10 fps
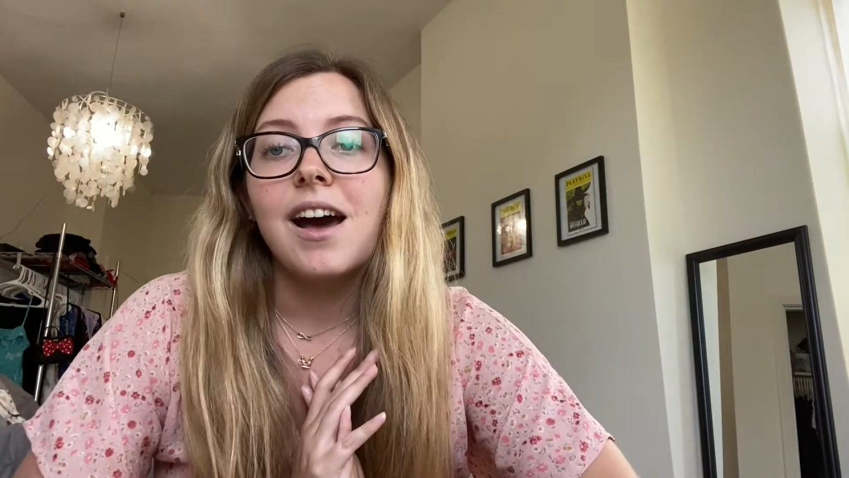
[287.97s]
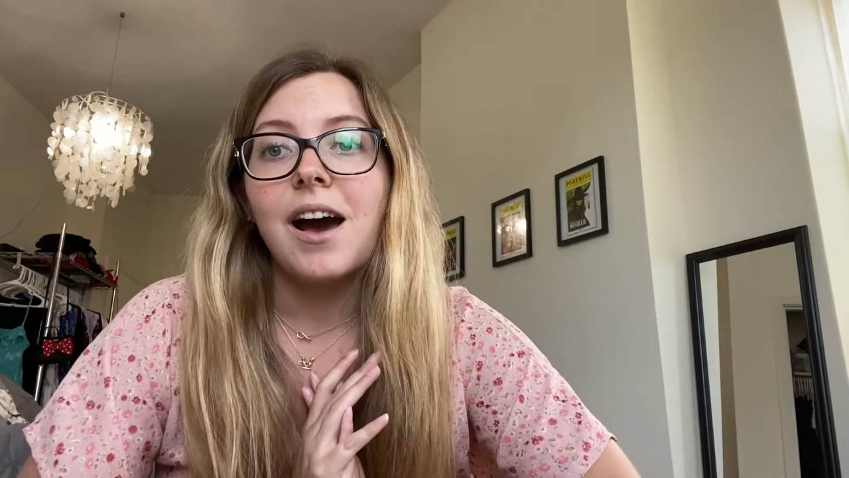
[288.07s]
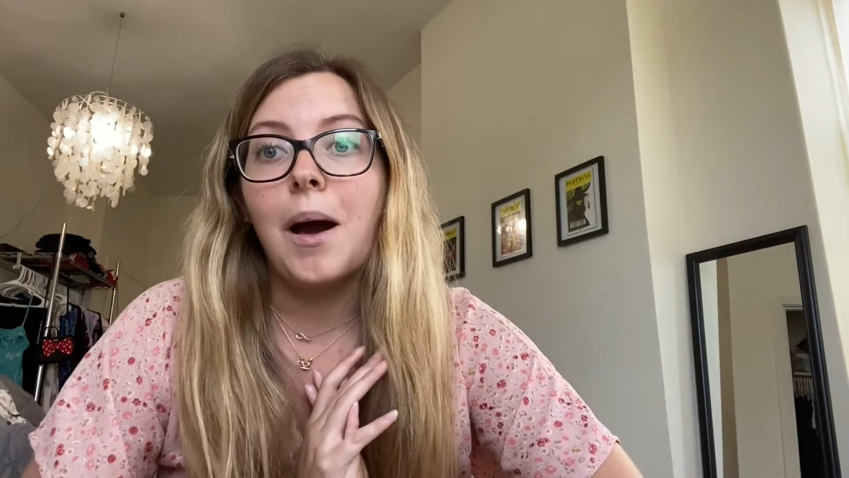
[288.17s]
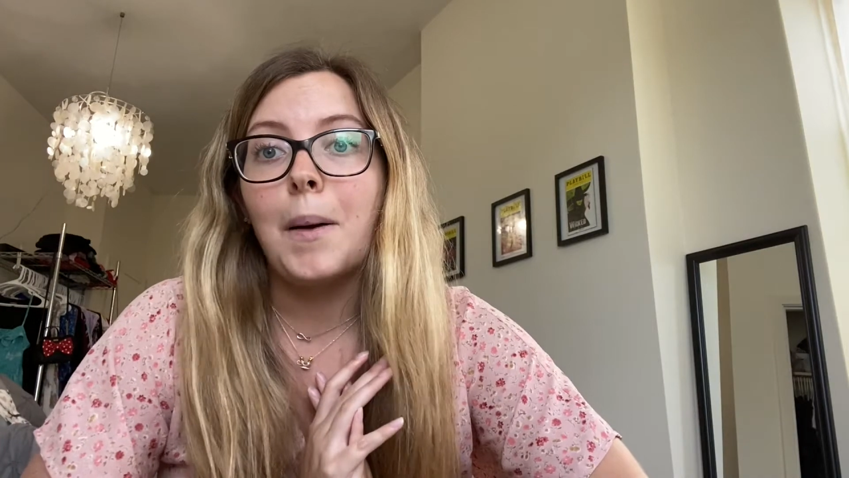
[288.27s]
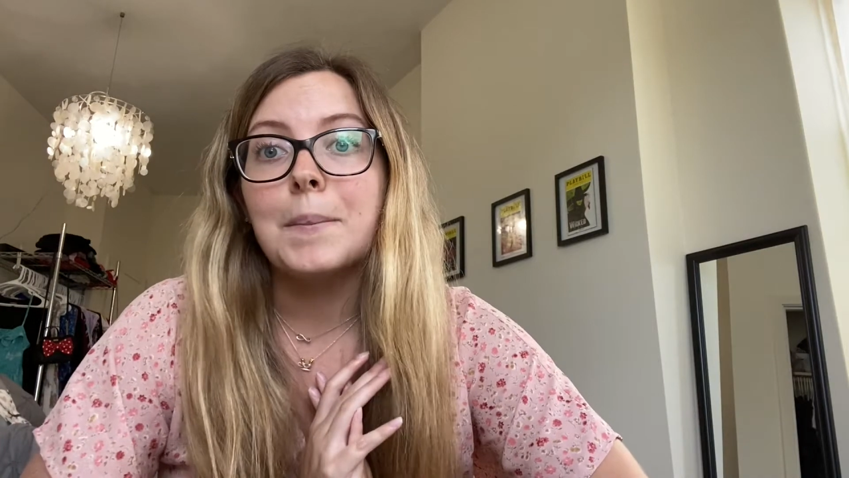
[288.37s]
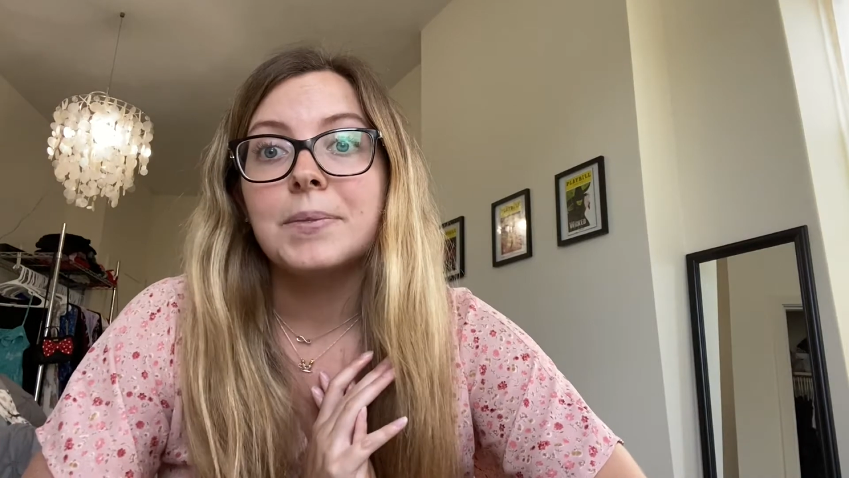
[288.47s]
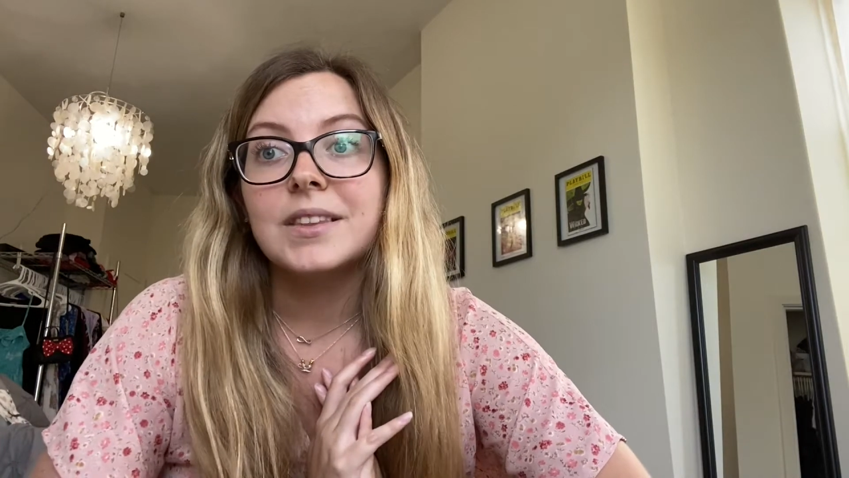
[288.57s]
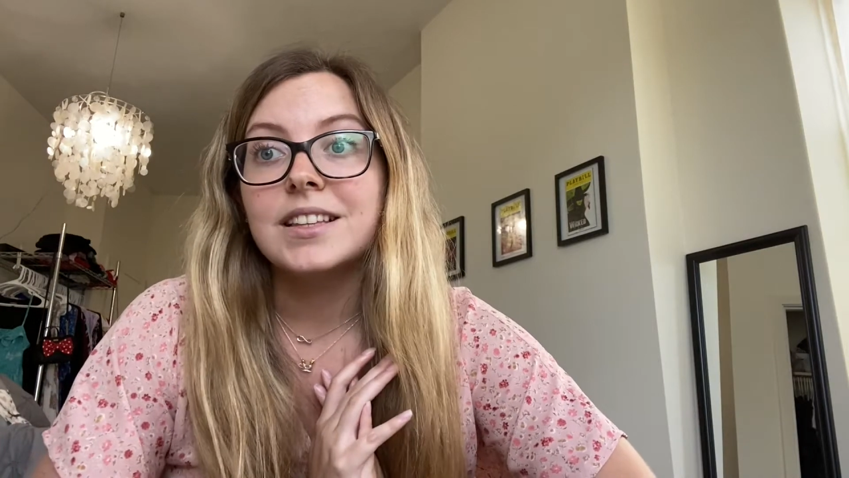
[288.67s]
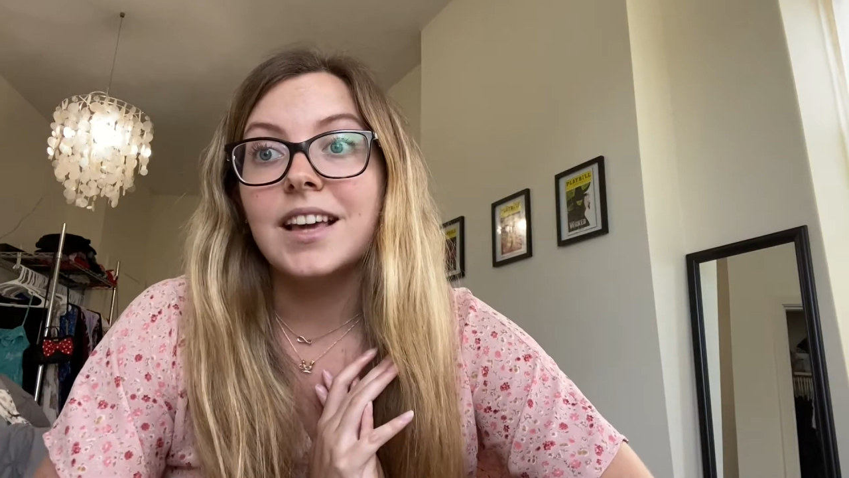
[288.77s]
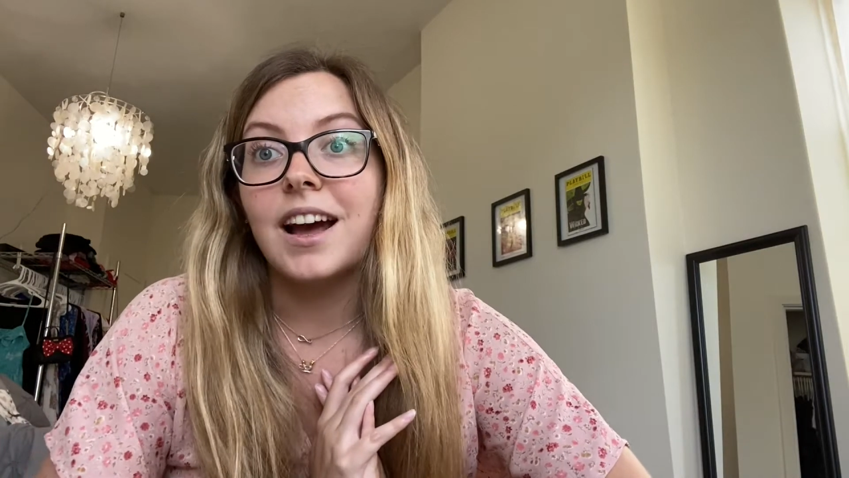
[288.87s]
Um,
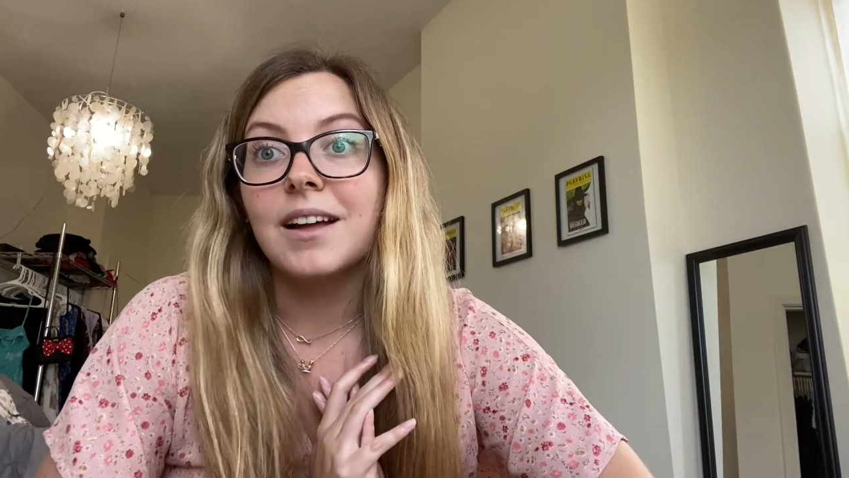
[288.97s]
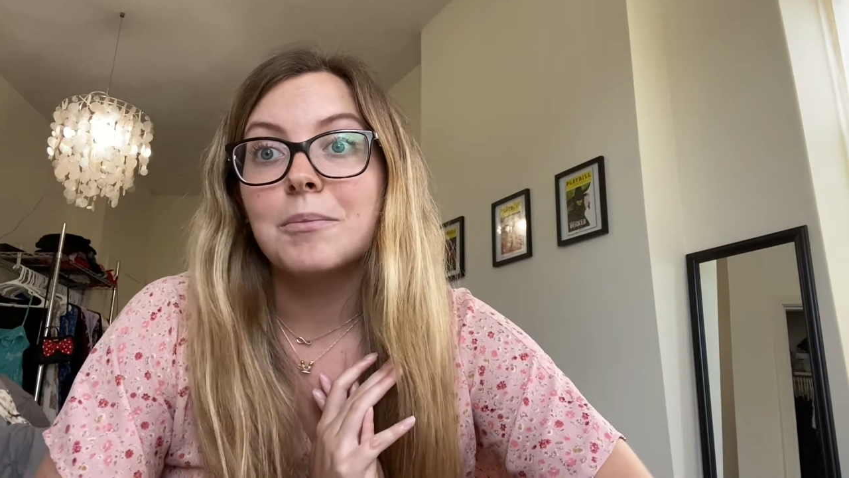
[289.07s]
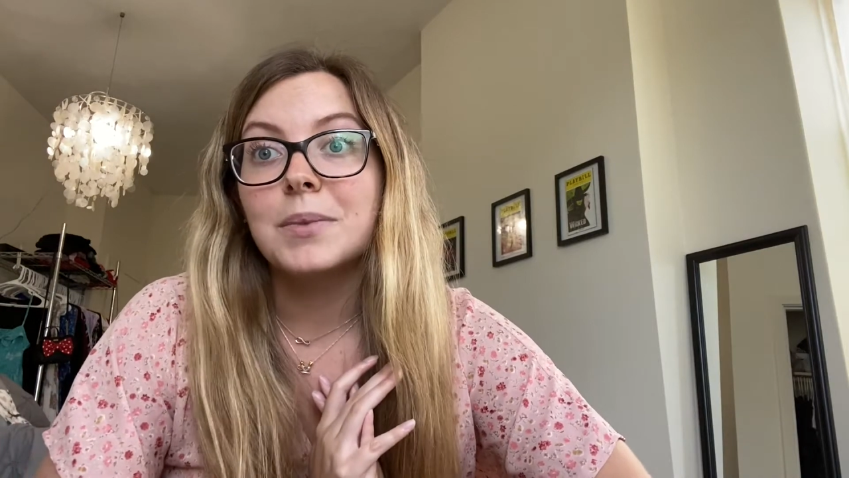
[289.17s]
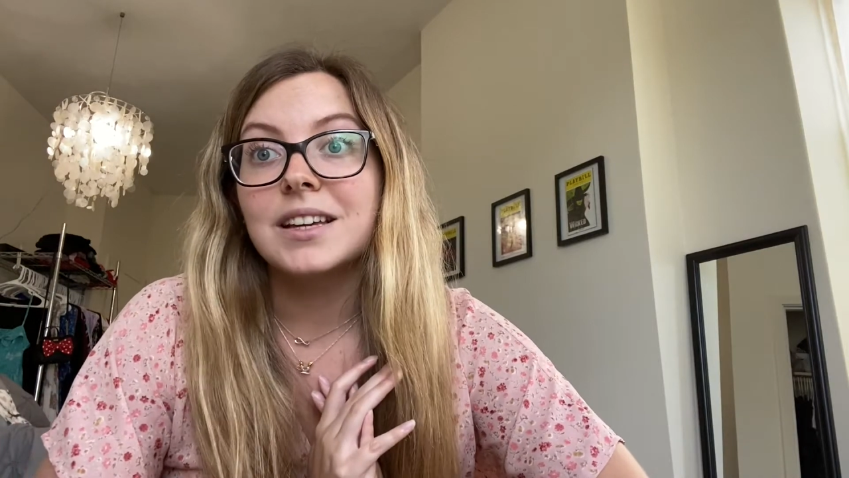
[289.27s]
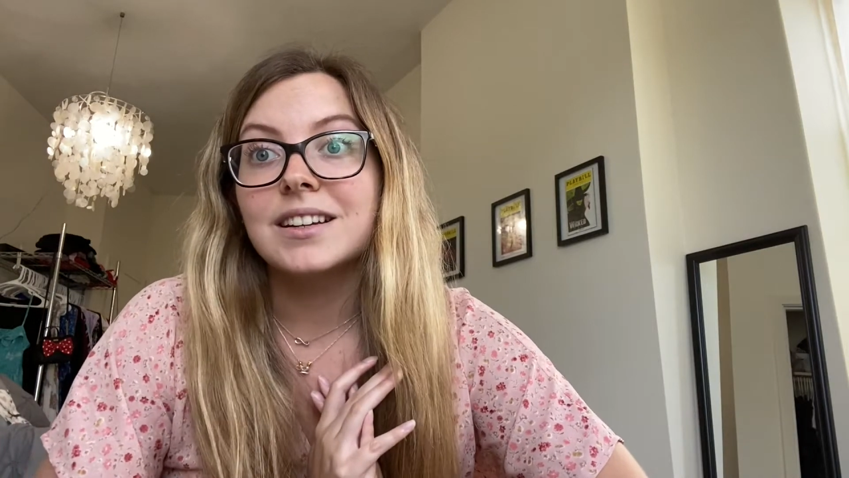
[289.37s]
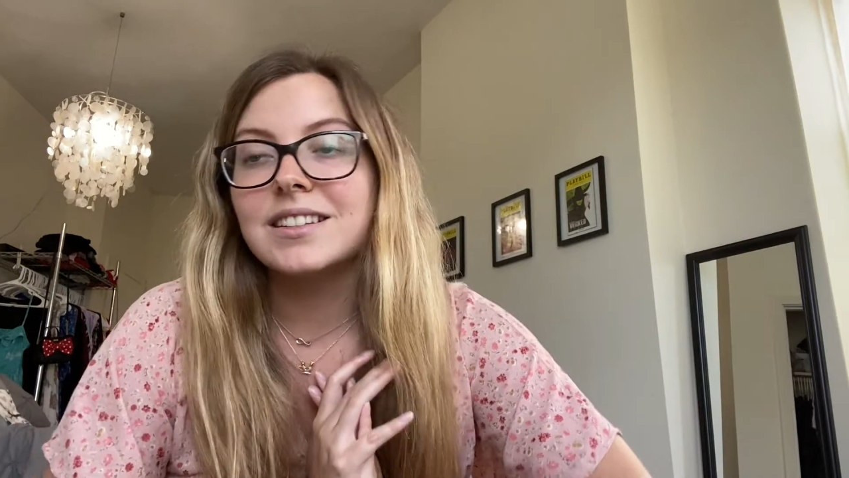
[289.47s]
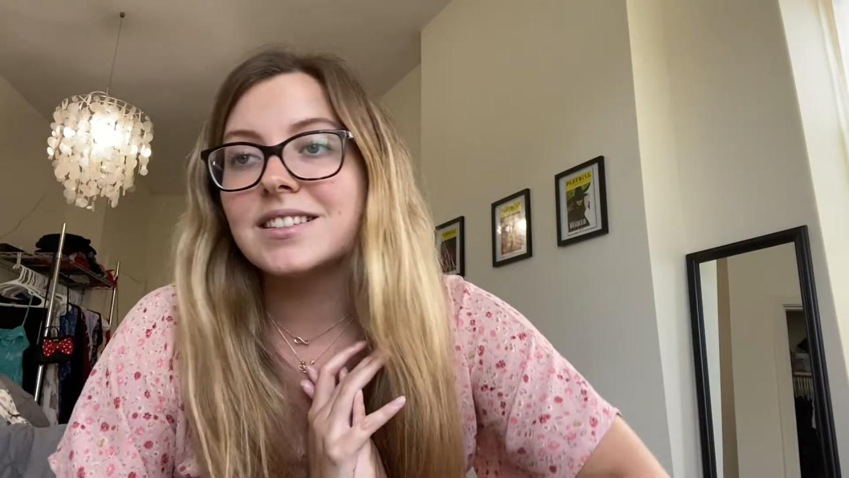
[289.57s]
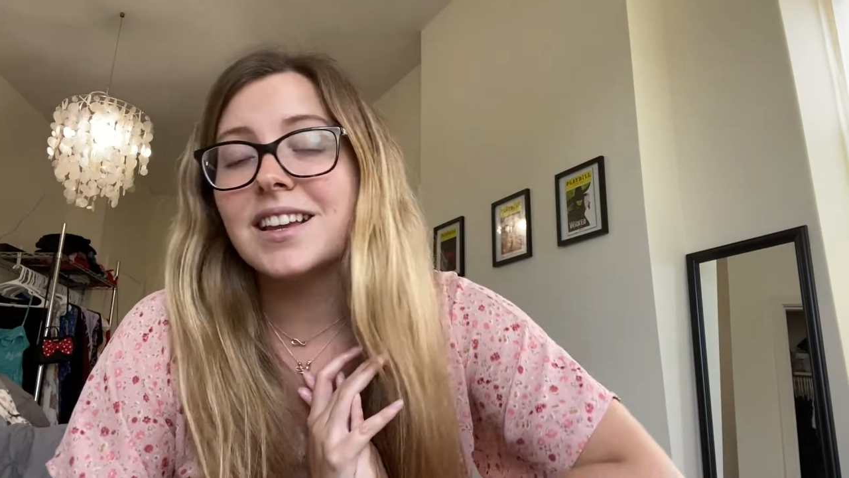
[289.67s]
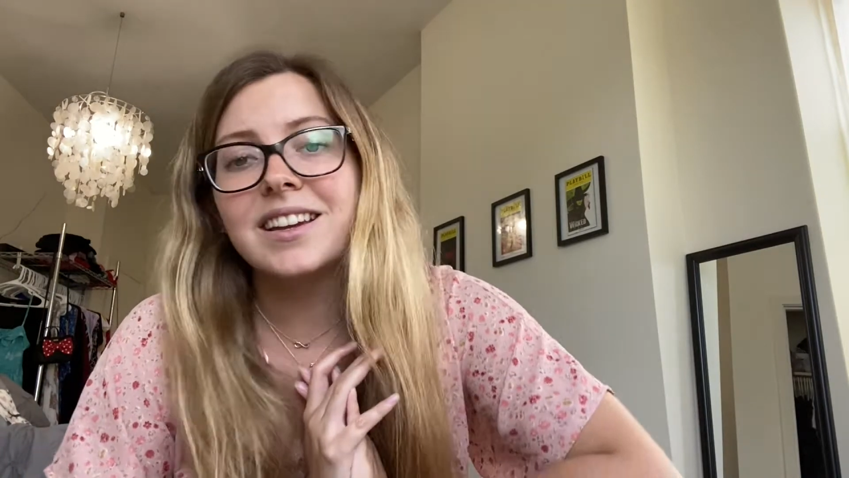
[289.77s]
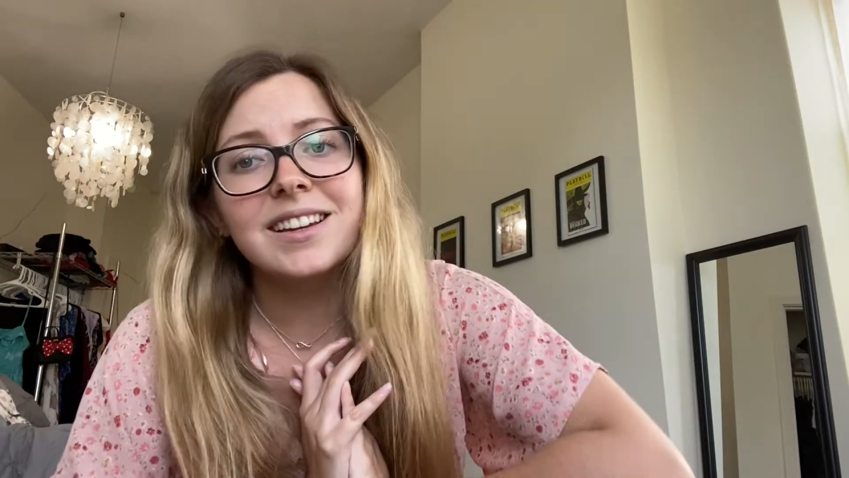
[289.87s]
yeah, because